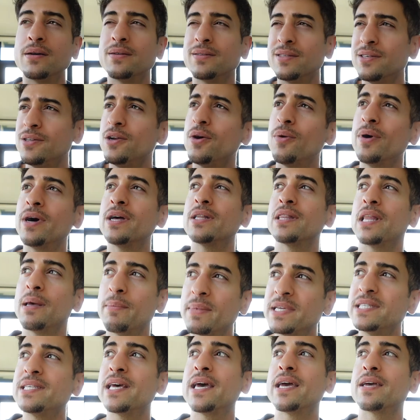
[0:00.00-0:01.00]
you know what, let
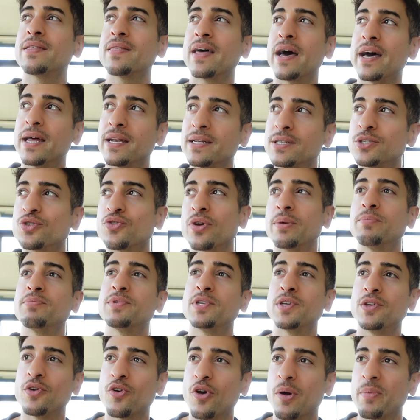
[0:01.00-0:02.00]
me take that trip
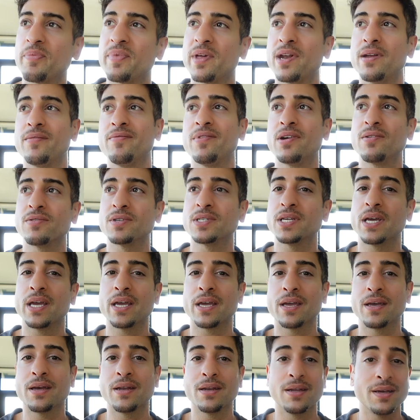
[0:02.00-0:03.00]
to Europe that I've never
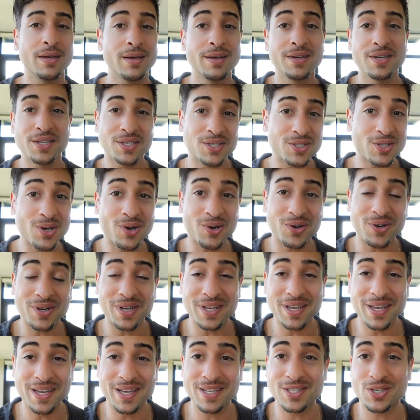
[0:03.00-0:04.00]
taken.
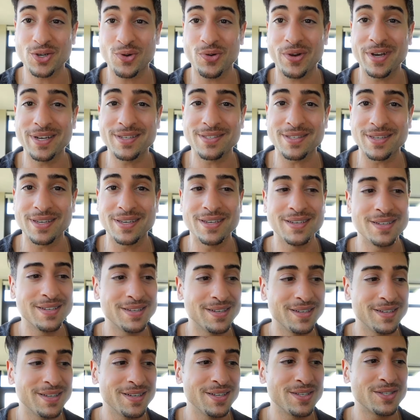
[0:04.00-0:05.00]
So it's crazy.
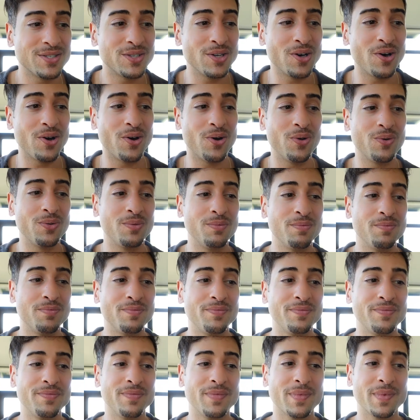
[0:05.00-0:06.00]
So
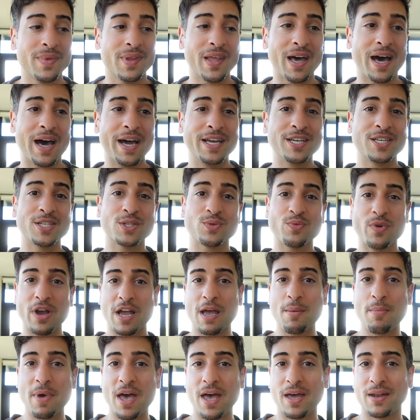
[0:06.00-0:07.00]
I just
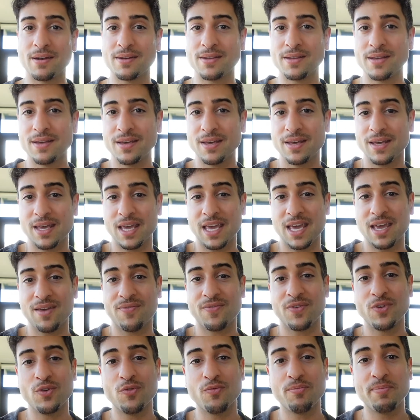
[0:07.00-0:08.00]
recommend
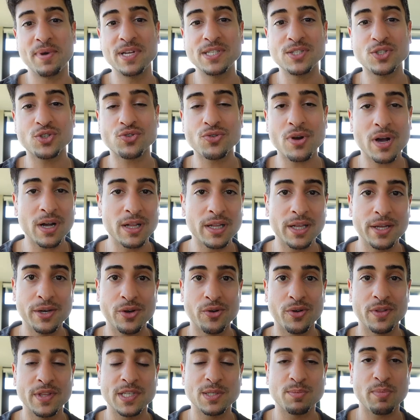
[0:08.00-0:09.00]
if you've been struggling
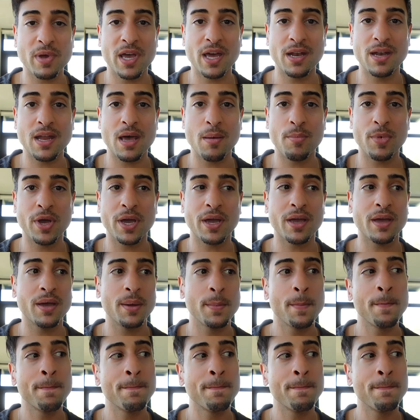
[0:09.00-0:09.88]
during this pandemic,